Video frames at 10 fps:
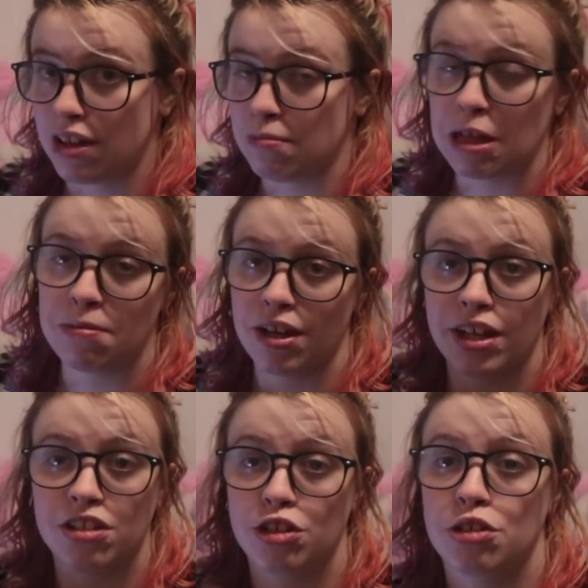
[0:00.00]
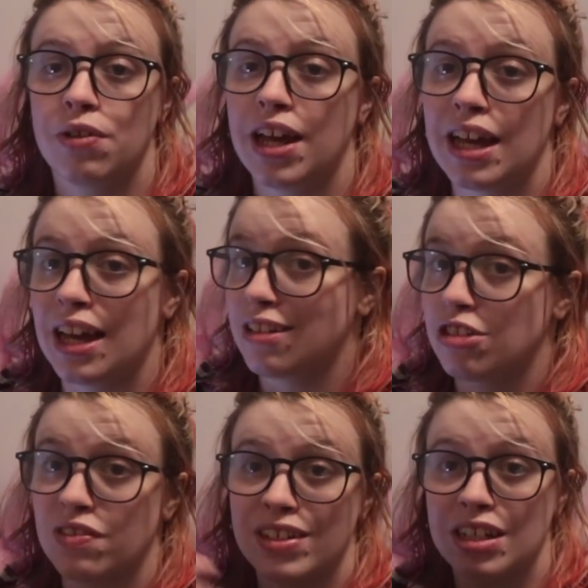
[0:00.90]
and maybe I can do a
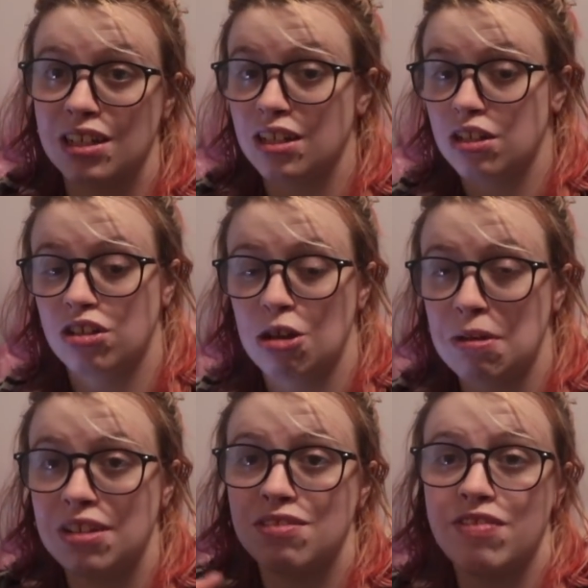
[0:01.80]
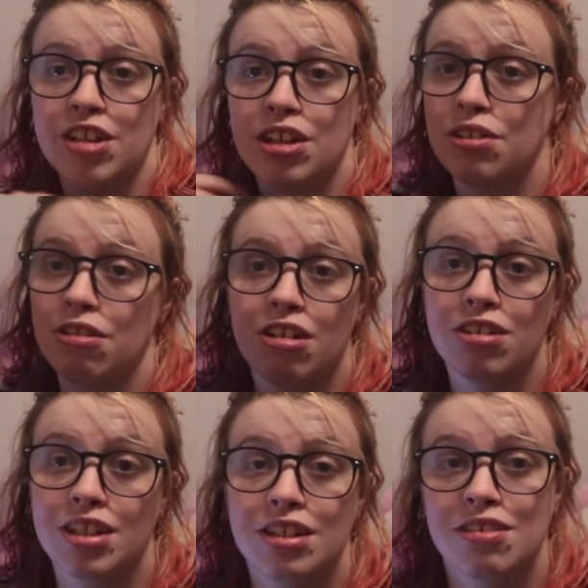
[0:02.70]
answering comment video
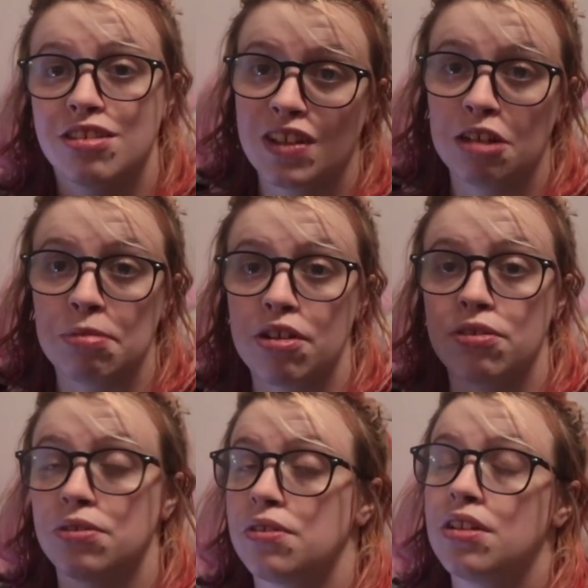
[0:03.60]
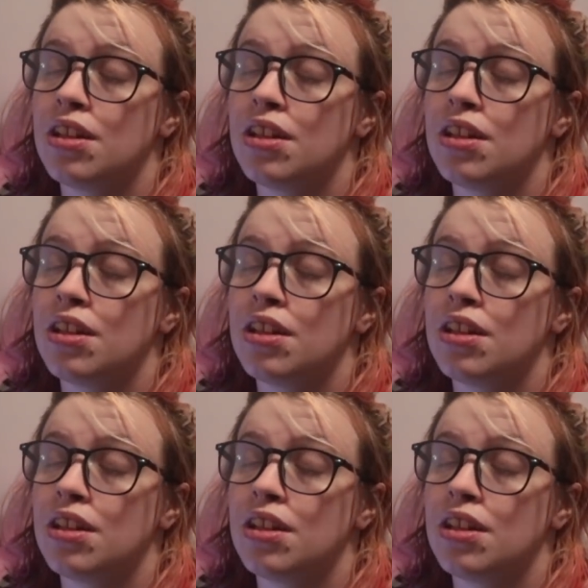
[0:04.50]
on this, that'd be cool.